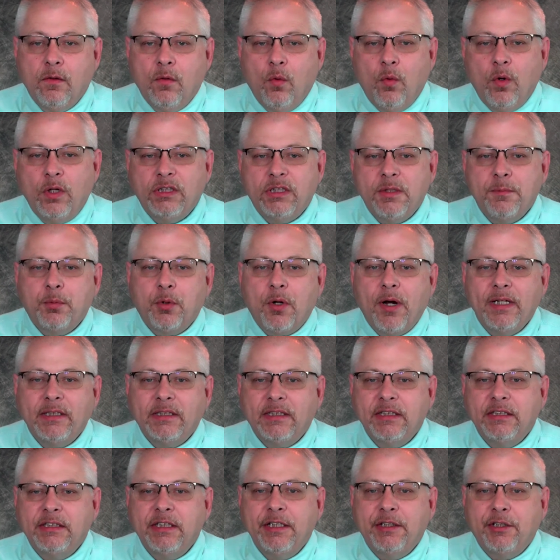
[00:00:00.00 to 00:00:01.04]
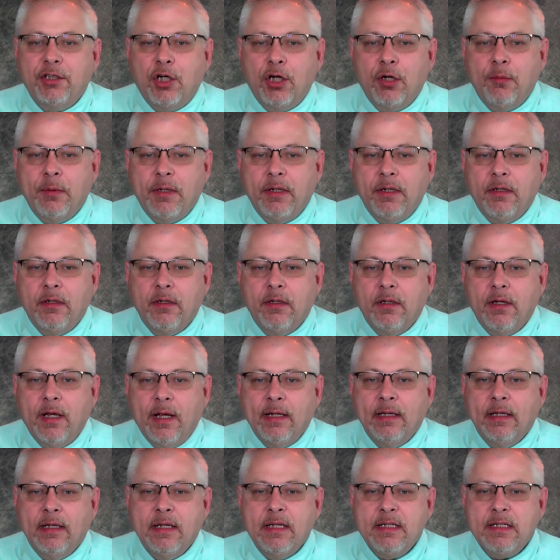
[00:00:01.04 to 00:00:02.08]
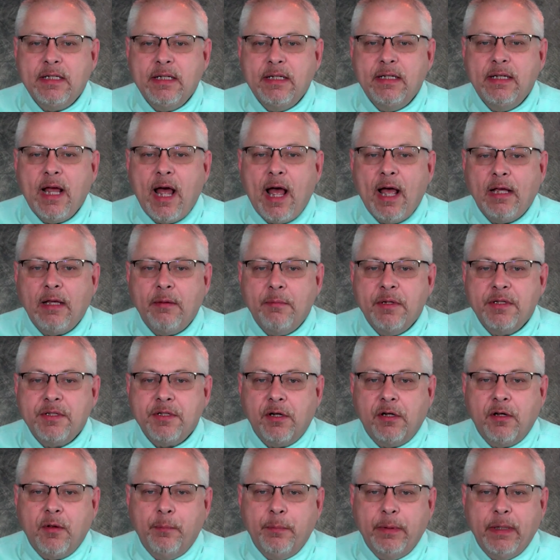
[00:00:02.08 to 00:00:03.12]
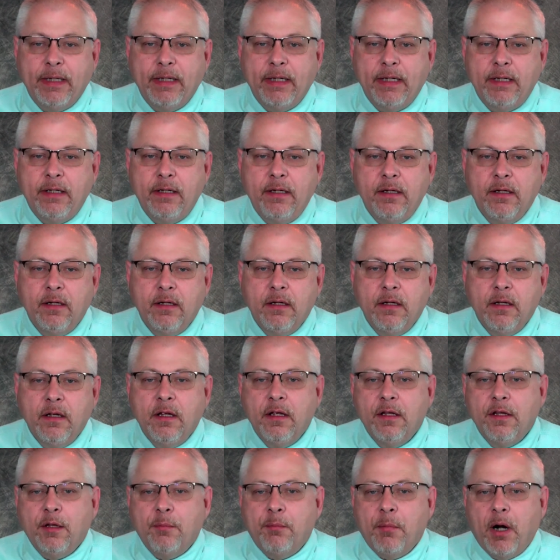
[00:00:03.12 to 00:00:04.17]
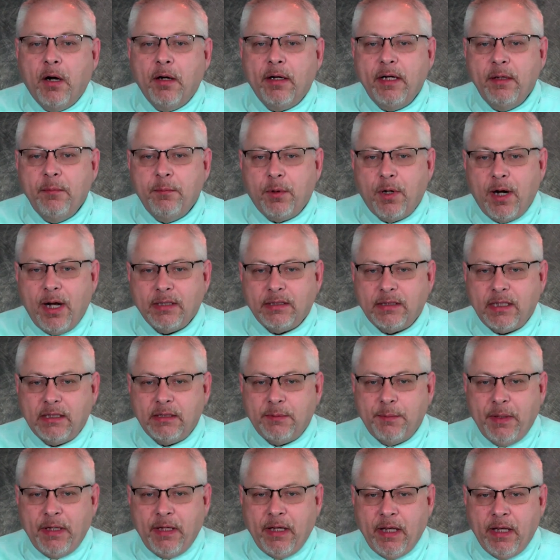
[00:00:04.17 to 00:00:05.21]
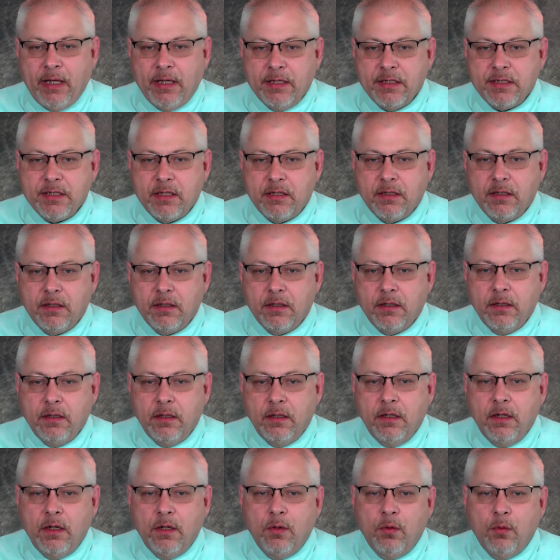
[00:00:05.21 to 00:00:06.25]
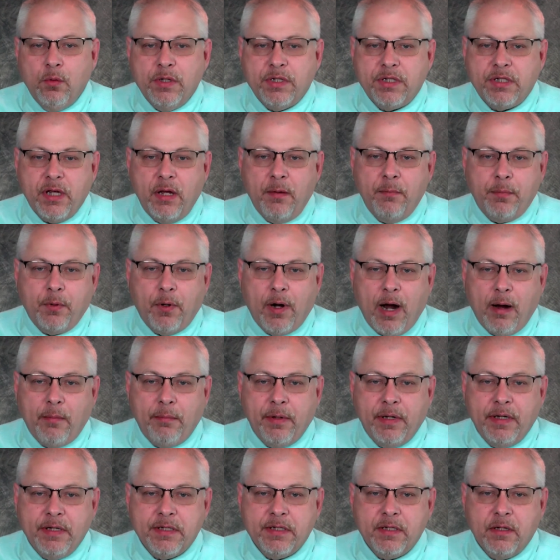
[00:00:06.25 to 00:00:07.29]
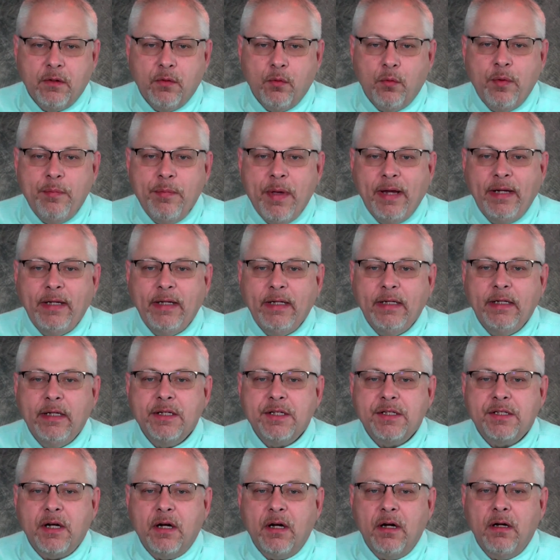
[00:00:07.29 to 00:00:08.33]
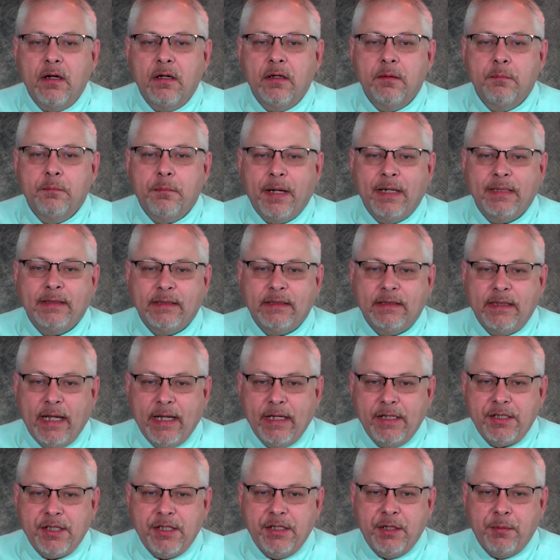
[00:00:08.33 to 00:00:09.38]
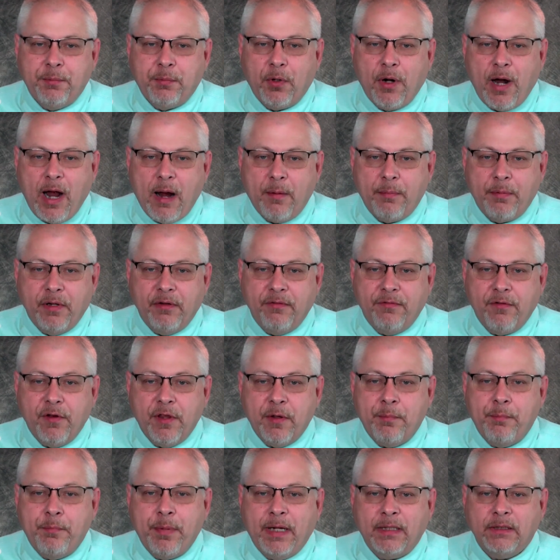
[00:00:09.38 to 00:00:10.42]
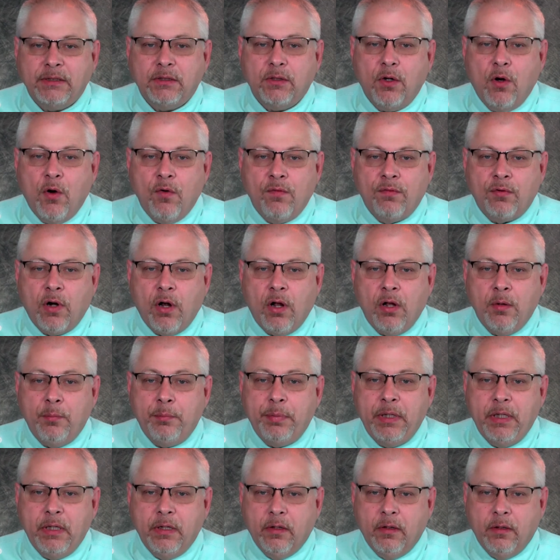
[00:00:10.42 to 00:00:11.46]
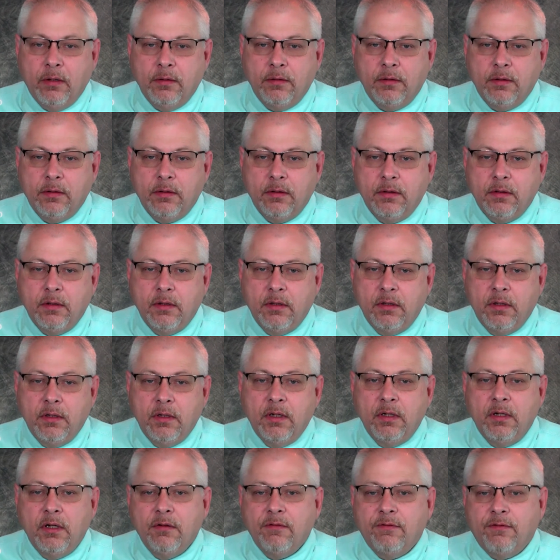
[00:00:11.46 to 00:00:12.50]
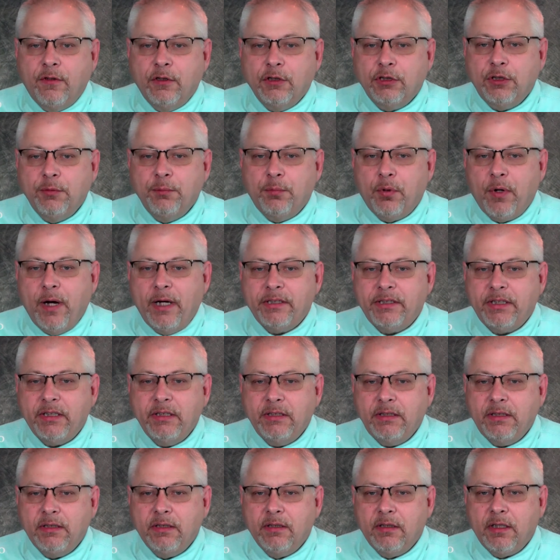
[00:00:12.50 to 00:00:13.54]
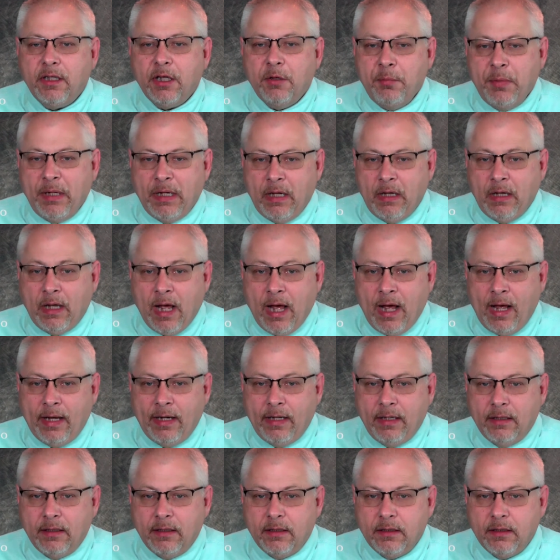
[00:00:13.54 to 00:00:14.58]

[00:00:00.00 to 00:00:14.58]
Once a price is determined and listing documents are completed, the marketing process begins. With some properties, we may need to start by staging the property for the best overall appeal. First impressions can mean a lot.